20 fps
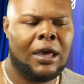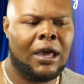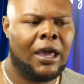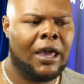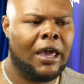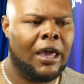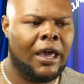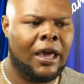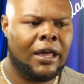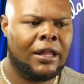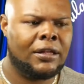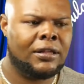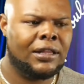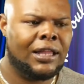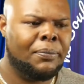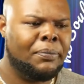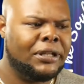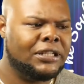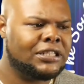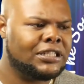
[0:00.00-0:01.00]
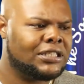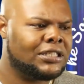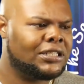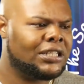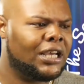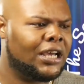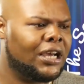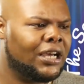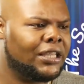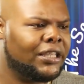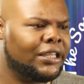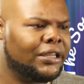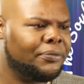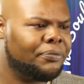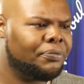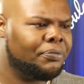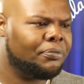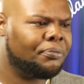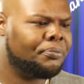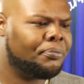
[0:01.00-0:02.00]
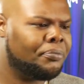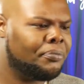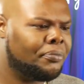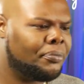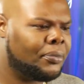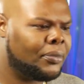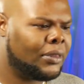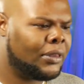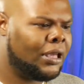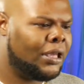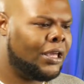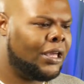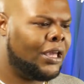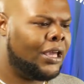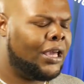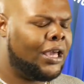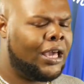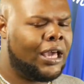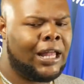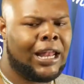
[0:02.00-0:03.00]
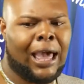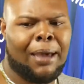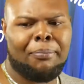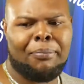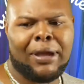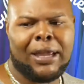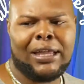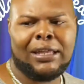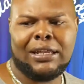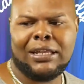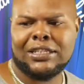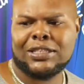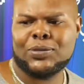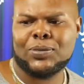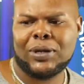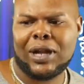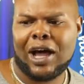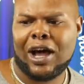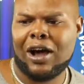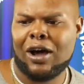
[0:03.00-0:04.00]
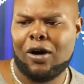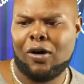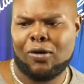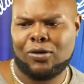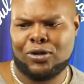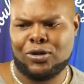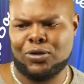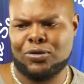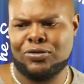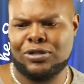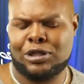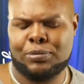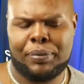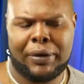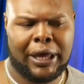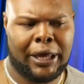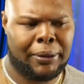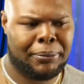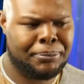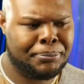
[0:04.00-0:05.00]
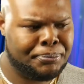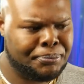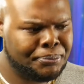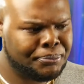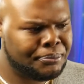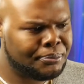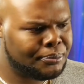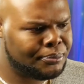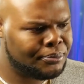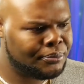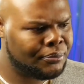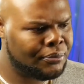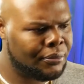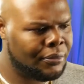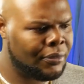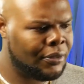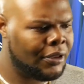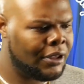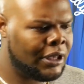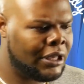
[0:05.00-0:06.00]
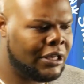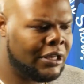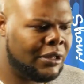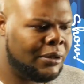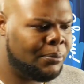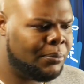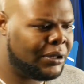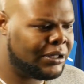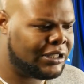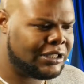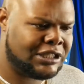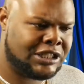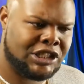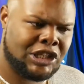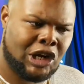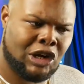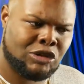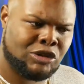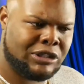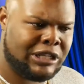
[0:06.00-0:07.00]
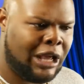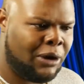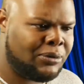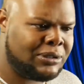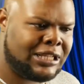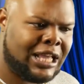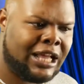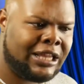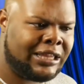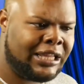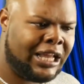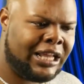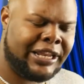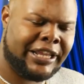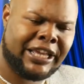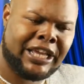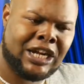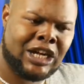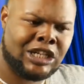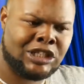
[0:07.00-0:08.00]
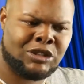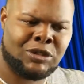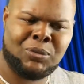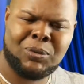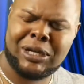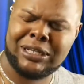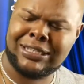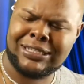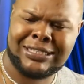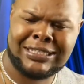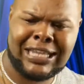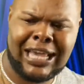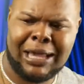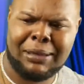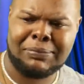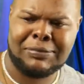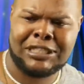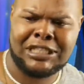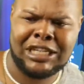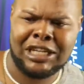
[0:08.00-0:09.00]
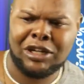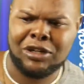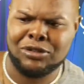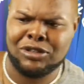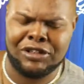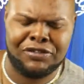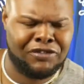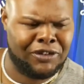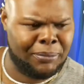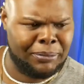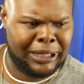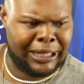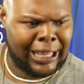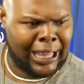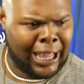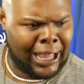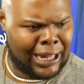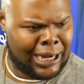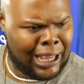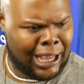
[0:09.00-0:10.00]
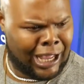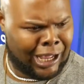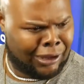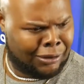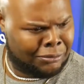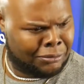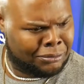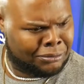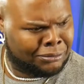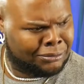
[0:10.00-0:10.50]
And let me just tell you, and I mean this with all due respect, but the children that was out there in the country wasn't the same children from the ghetto.